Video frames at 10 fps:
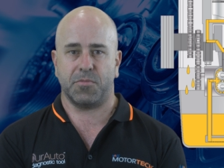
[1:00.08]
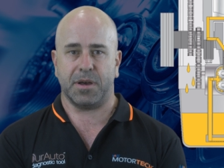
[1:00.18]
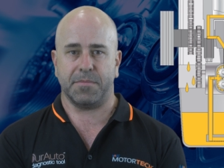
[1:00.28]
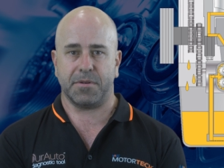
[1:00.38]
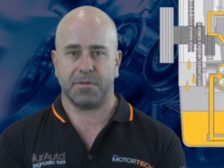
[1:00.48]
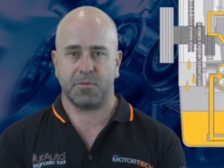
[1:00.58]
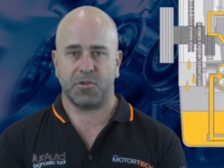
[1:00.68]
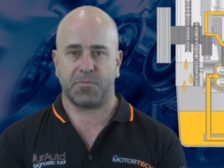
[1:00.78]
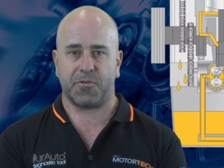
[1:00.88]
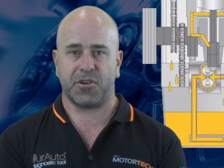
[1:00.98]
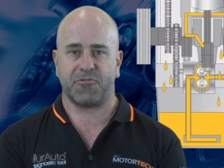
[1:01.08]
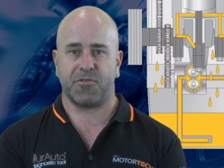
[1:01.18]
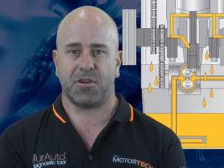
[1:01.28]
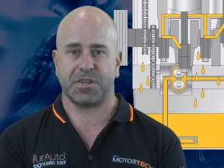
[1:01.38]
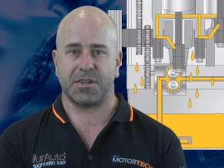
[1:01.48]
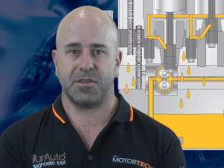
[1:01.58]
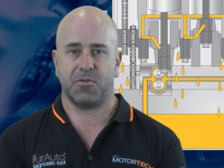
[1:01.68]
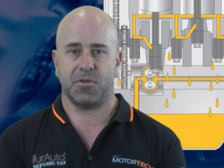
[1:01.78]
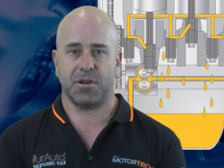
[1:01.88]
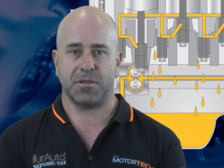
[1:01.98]
pump, which pressurises the
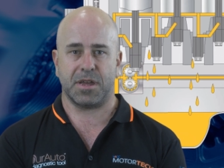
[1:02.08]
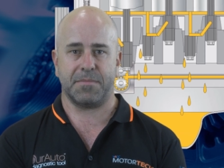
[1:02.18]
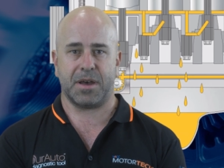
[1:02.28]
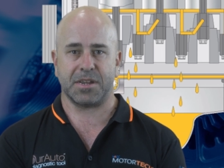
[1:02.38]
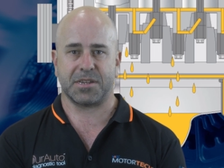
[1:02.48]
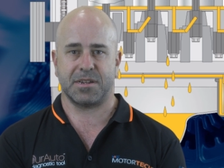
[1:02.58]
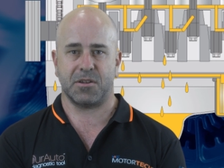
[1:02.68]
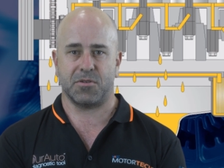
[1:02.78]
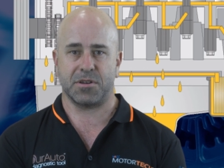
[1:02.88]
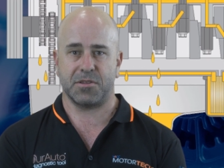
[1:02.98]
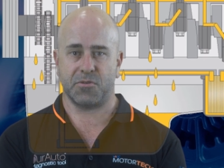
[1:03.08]
oil and passes it on to